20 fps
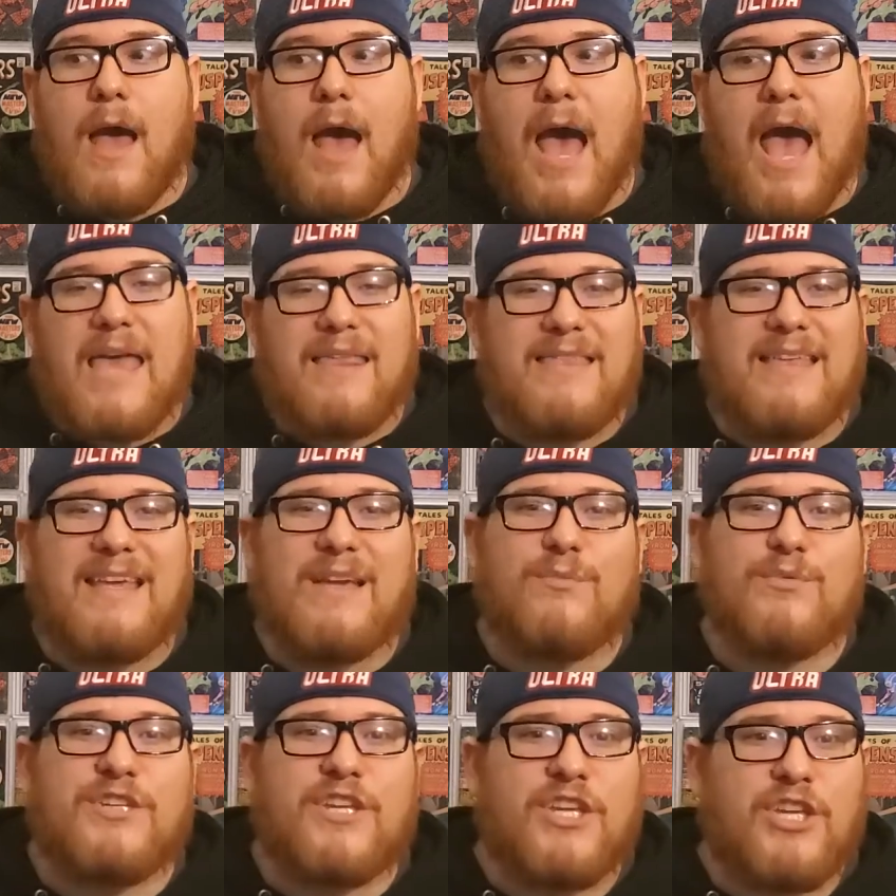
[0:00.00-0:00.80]
I think
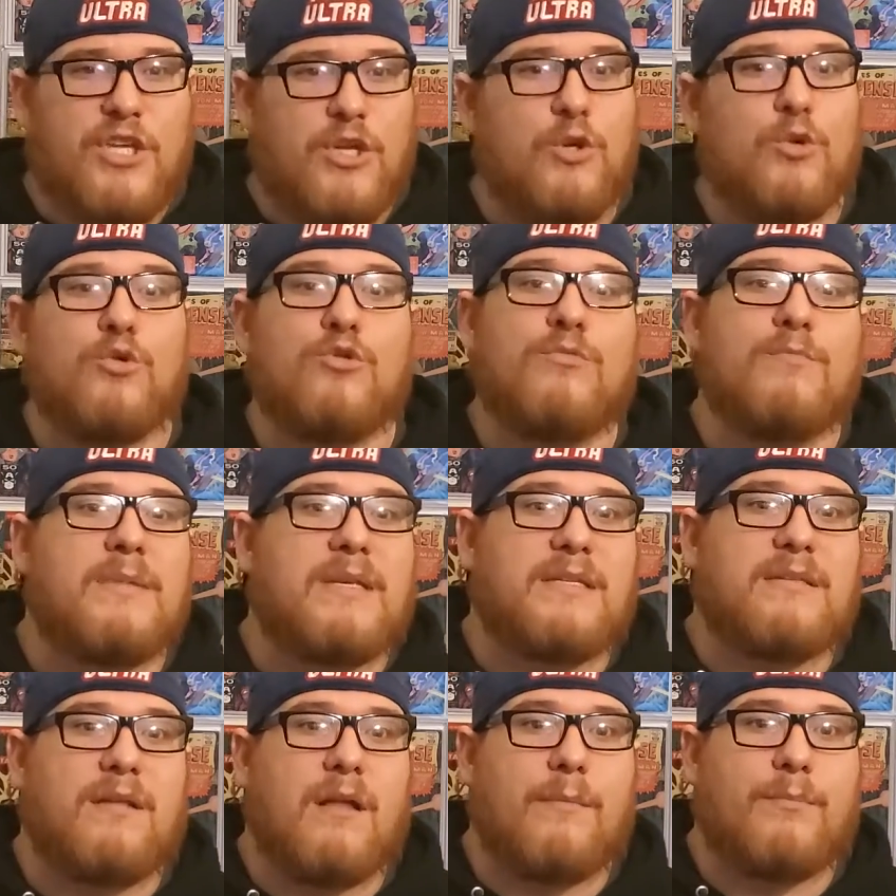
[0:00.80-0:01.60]
it was a huge
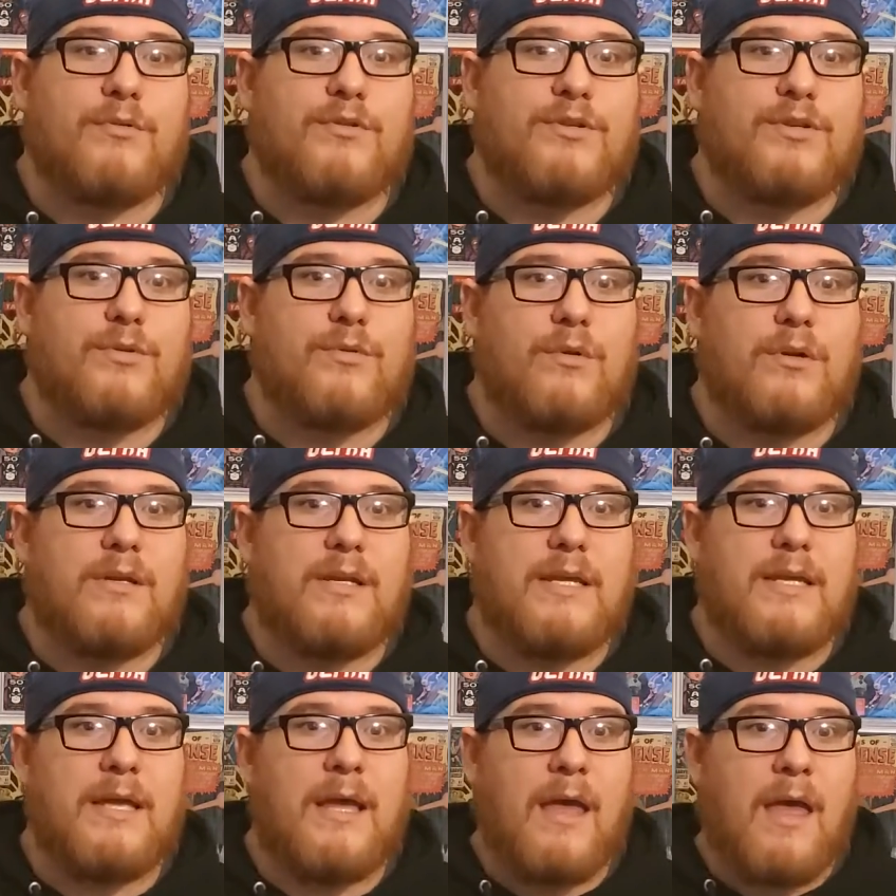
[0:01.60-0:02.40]
missed
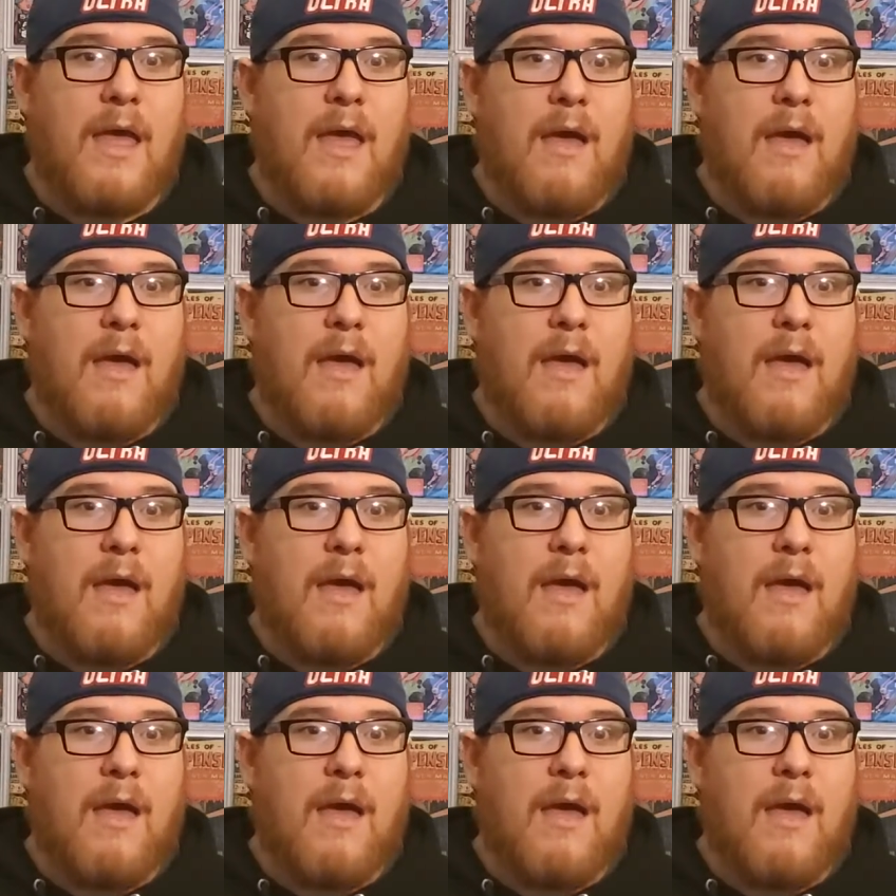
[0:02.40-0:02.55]
opportunity